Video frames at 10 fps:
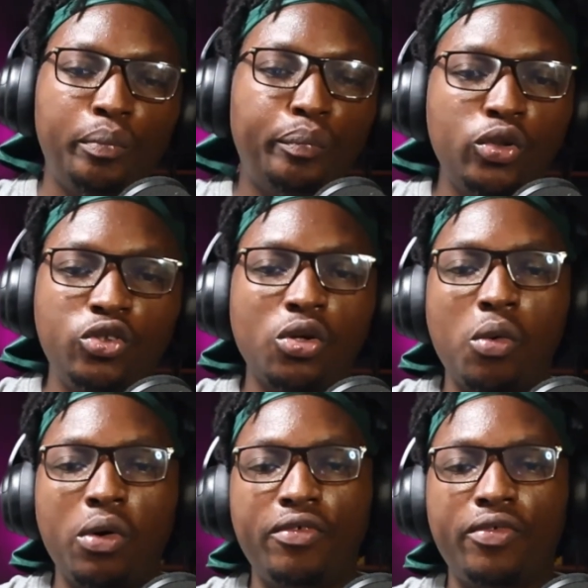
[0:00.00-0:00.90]
boat
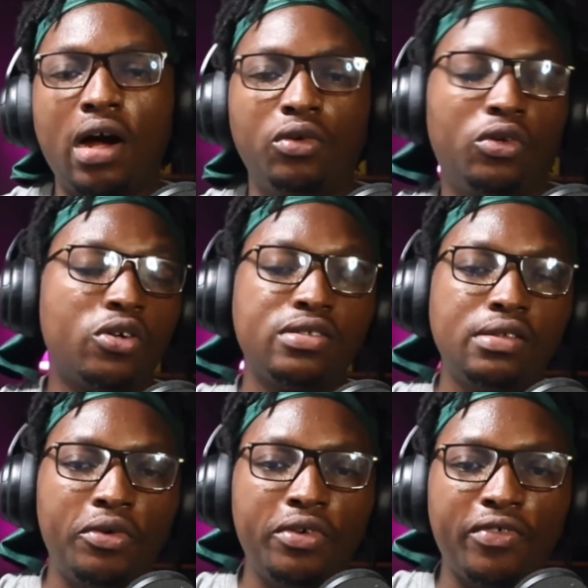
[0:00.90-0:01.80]
or whatever,
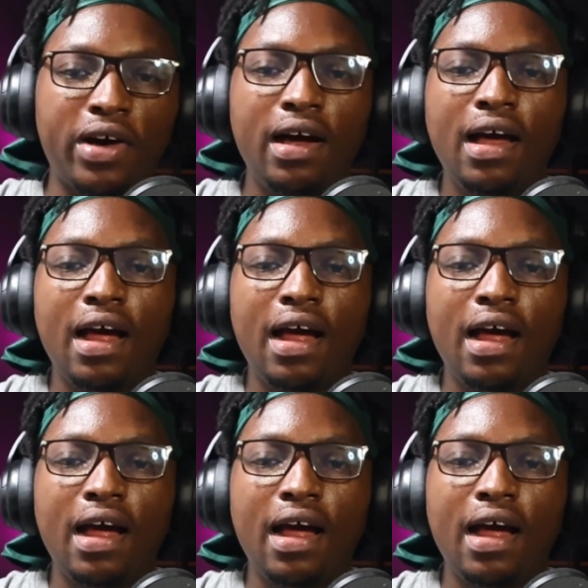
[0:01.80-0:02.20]
crossing a river.